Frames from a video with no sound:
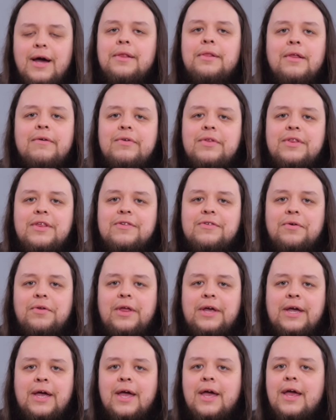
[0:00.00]
love that these are
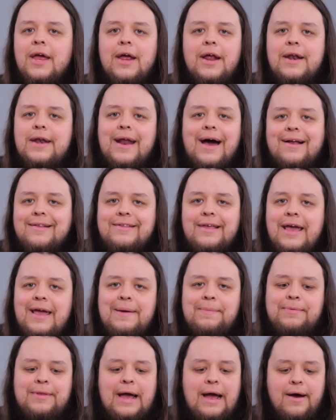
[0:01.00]
like not
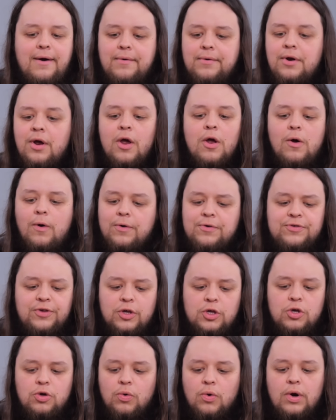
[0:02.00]
taped down or
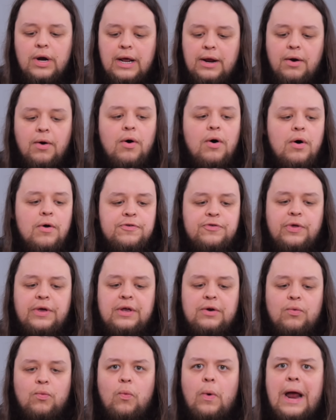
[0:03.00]
secured at all so they
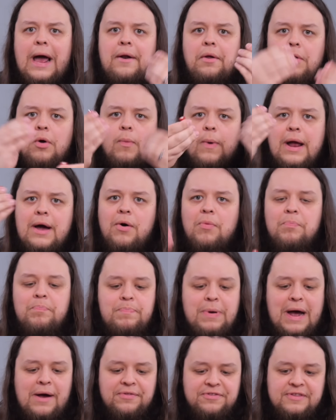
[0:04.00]
can rattle
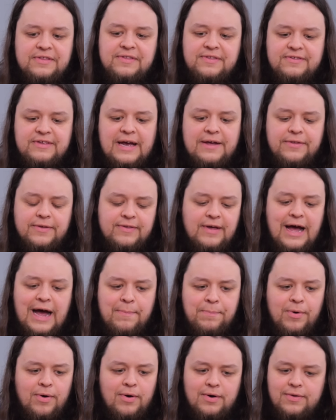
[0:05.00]
around, bounce inside the
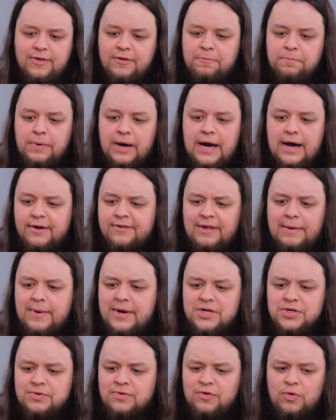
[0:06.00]
top part of this box. I
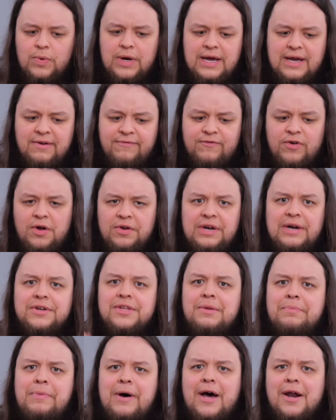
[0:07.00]
imagine there's a way it could fall down
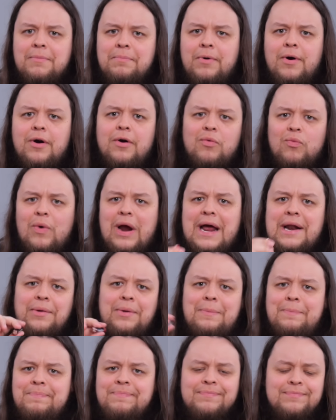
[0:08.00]
to the bottom part,
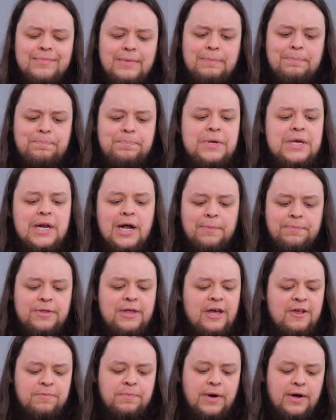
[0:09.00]
rattle and beat up the
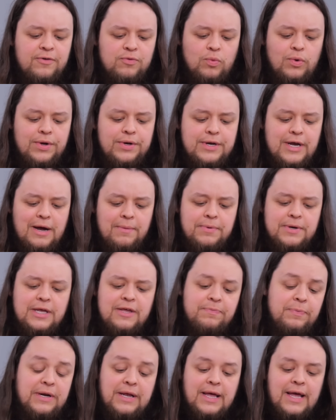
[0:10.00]
Xbox One down
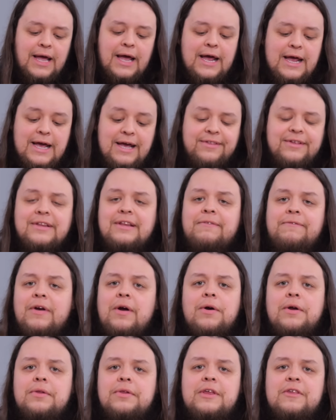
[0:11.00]
beneath, but it's at the
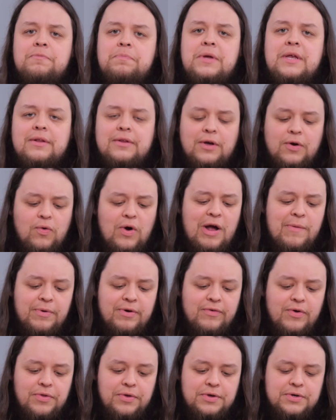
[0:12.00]
very least beating the crap out
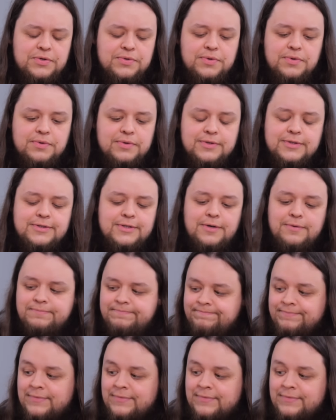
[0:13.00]
of all the controllers, so